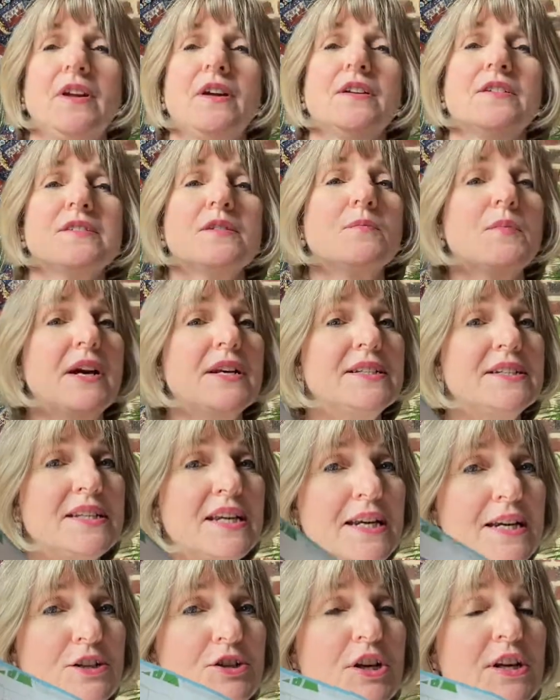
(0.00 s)
So my
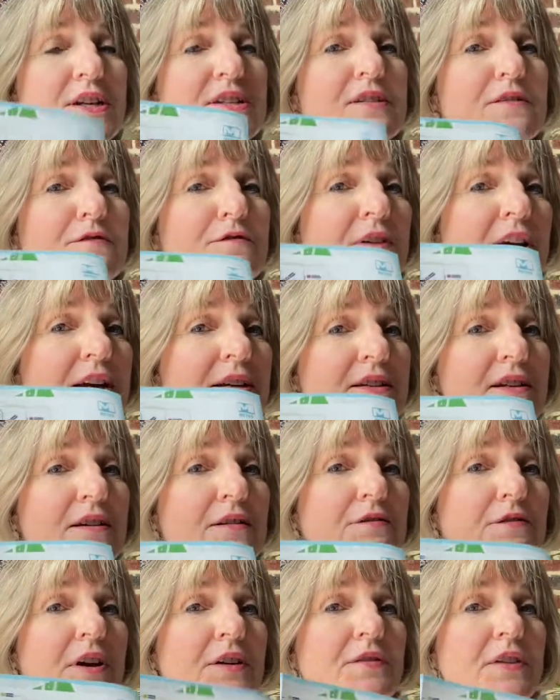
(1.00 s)
teaching is
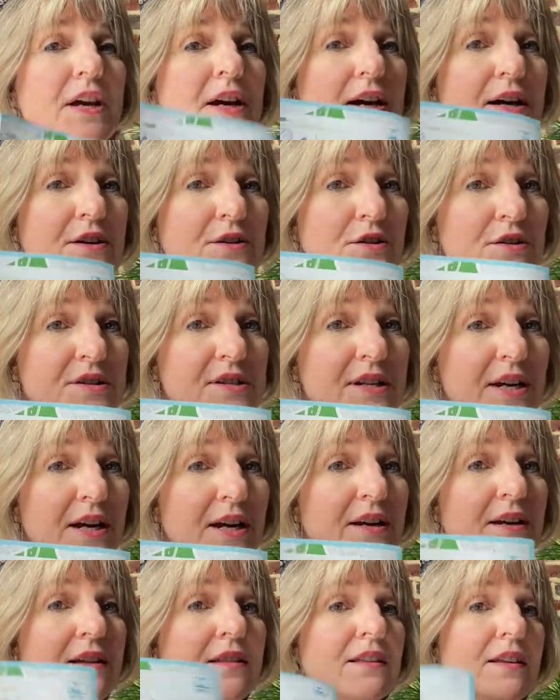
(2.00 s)
effective if they
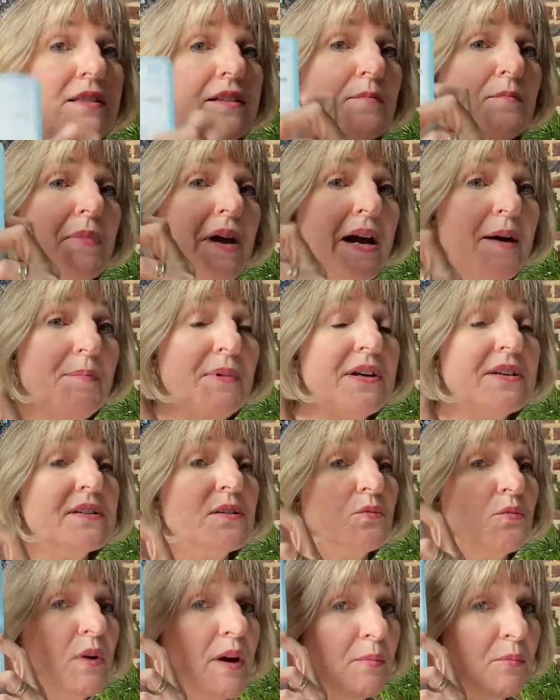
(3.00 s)
understand that the map is a
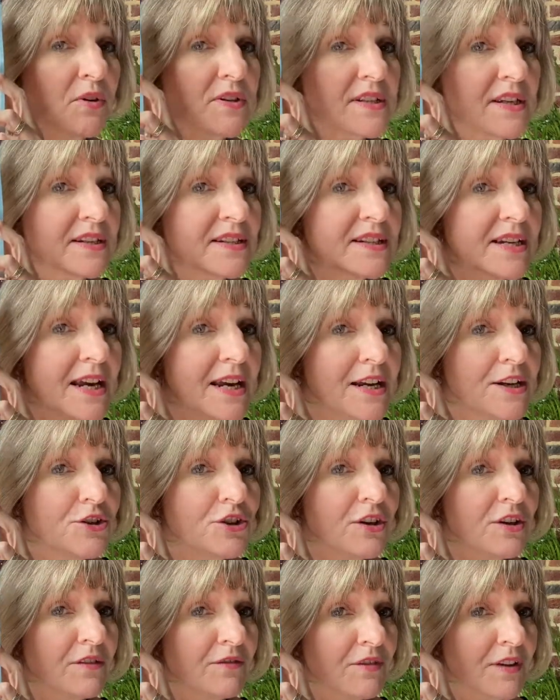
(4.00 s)

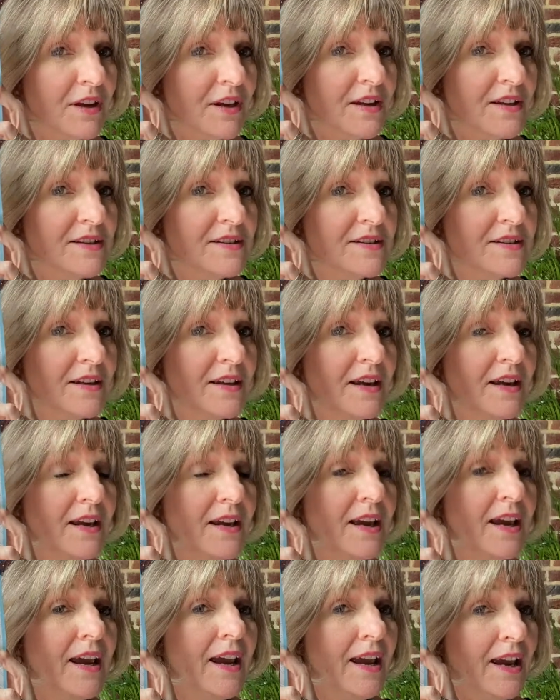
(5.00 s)
representation of these
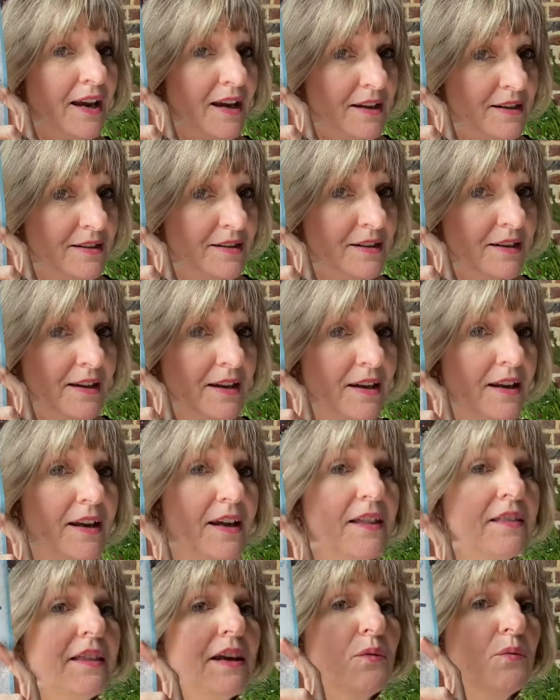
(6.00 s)
and
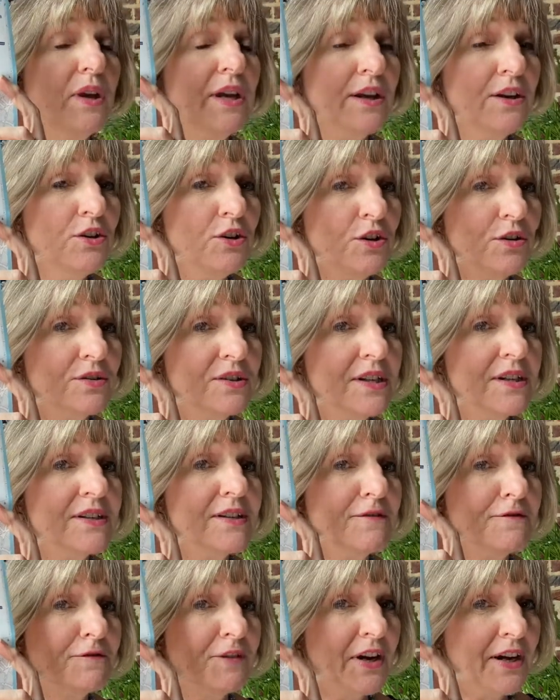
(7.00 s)
that we can use it to
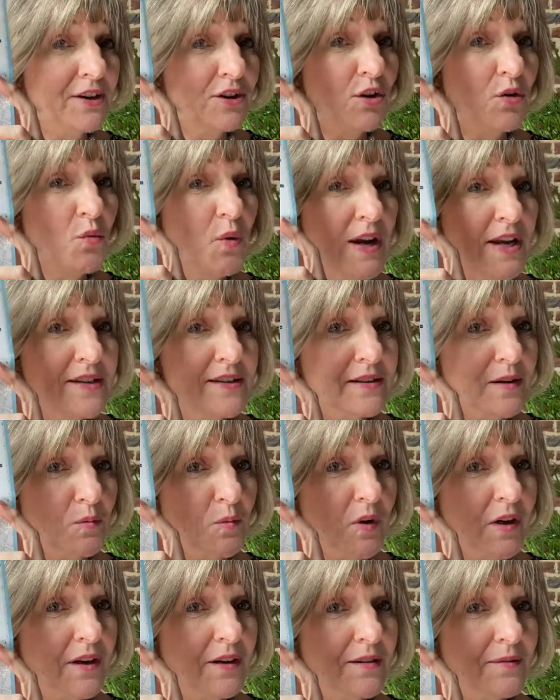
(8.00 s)
find our way
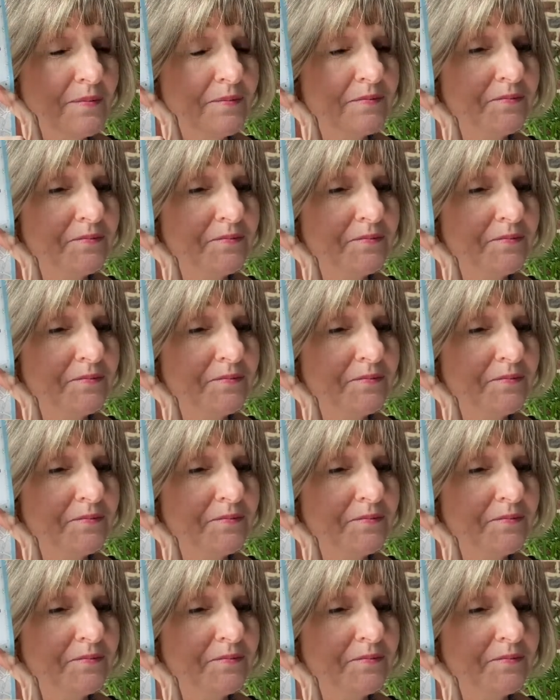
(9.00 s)
somewhere.